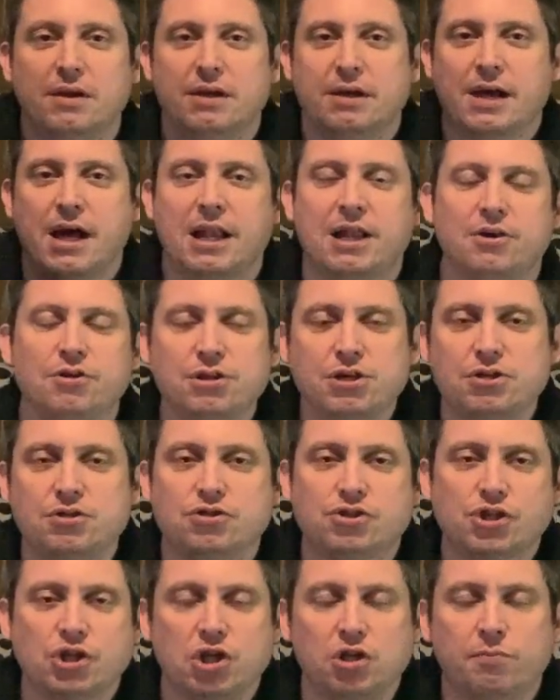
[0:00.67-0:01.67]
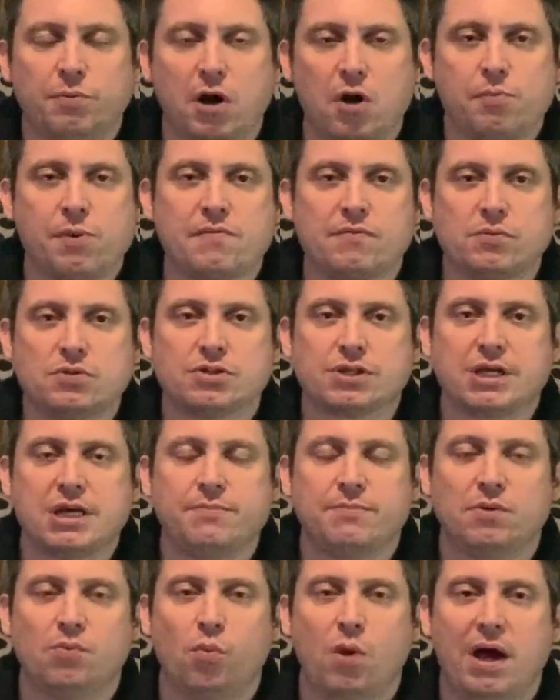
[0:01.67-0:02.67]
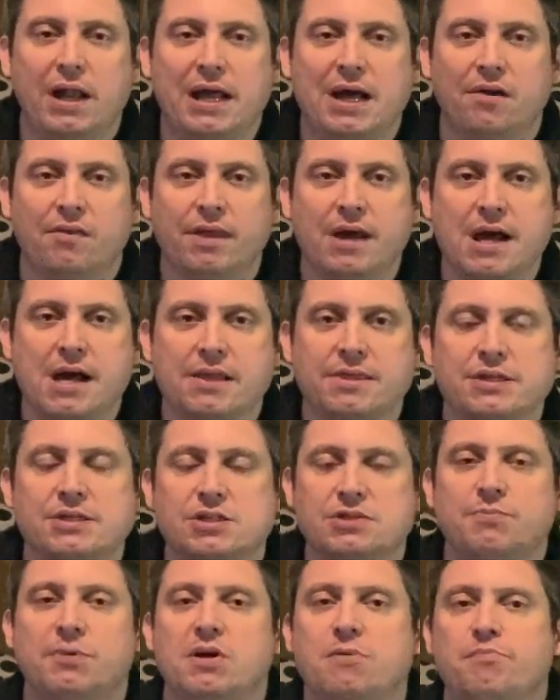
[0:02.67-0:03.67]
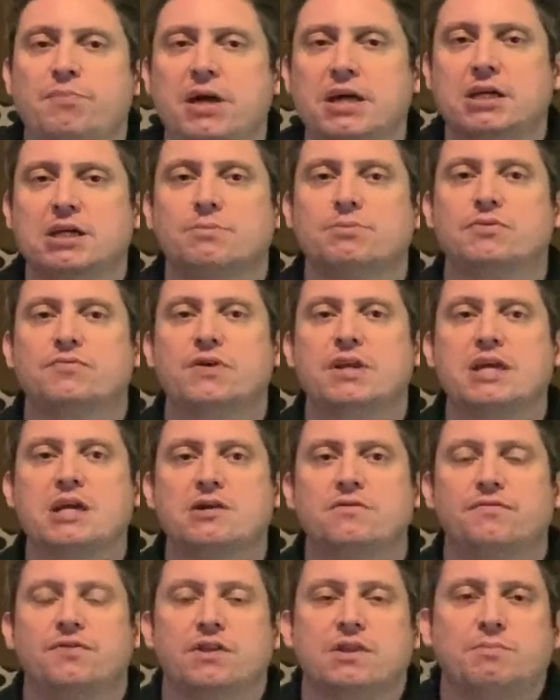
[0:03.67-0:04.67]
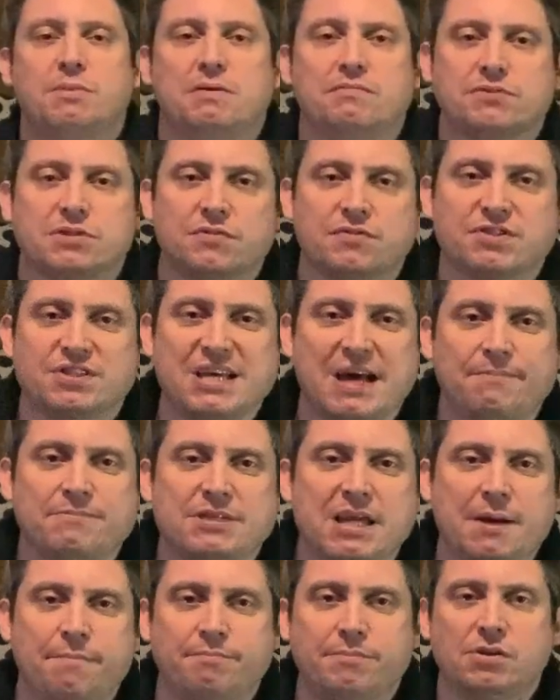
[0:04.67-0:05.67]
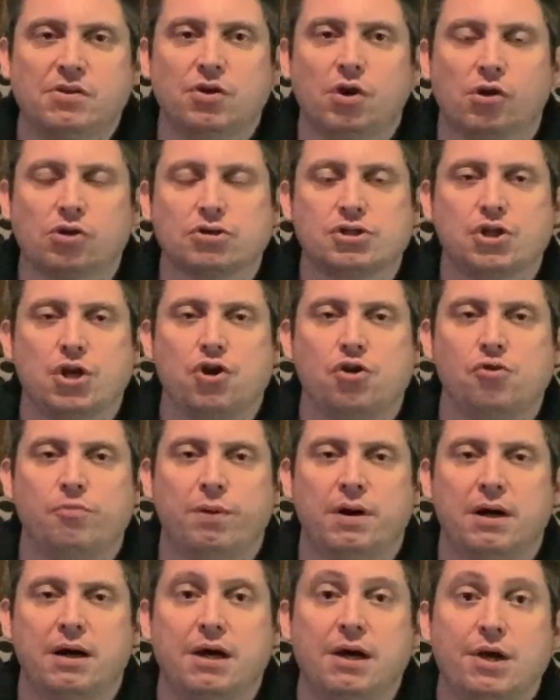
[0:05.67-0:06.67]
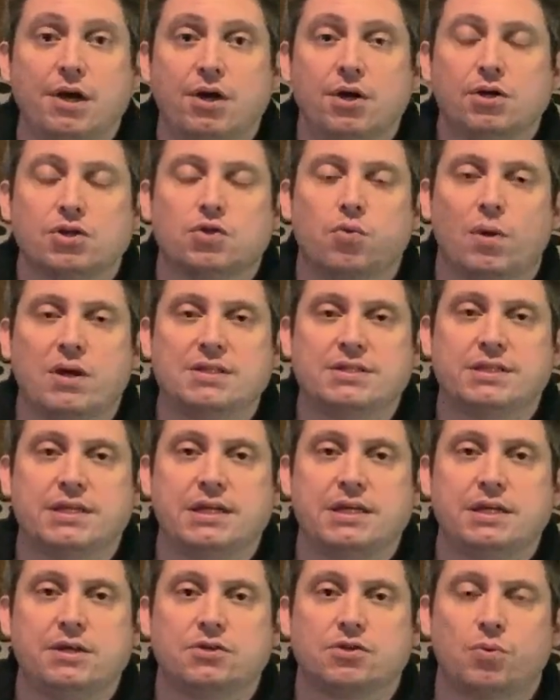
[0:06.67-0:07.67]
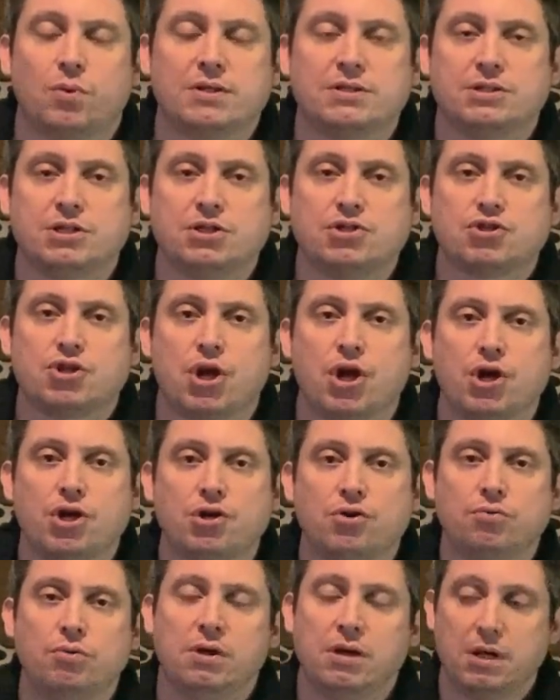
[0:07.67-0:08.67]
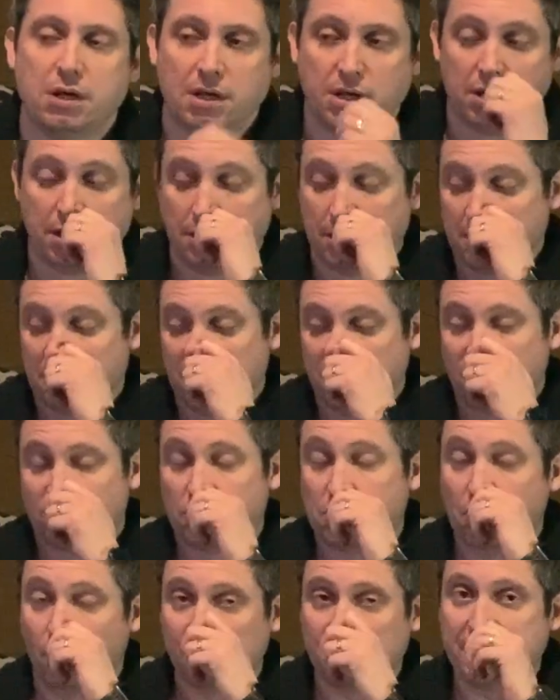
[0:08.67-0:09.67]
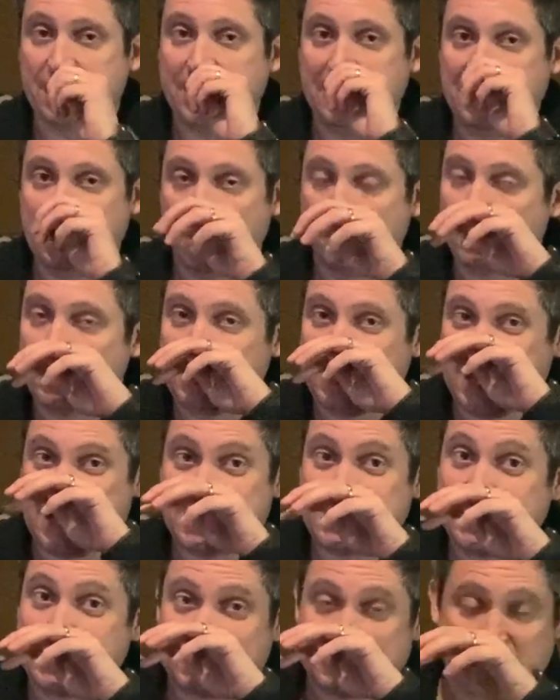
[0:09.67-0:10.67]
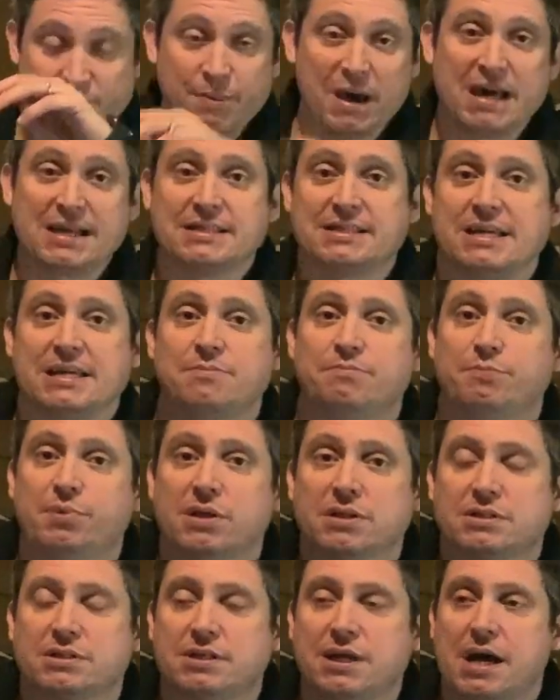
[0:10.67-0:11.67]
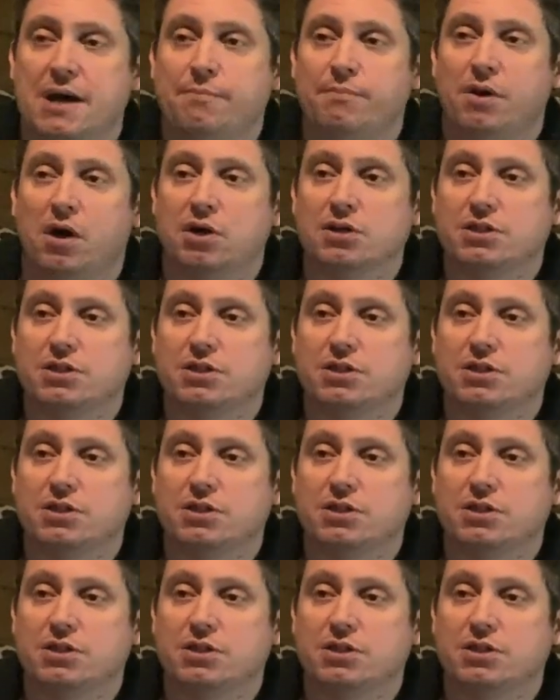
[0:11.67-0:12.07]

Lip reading: Hello YouTube, hope everyone's keeping well out there. This is my pickups video for the months of September and October 2022. Recording it a little bit later than expected, but I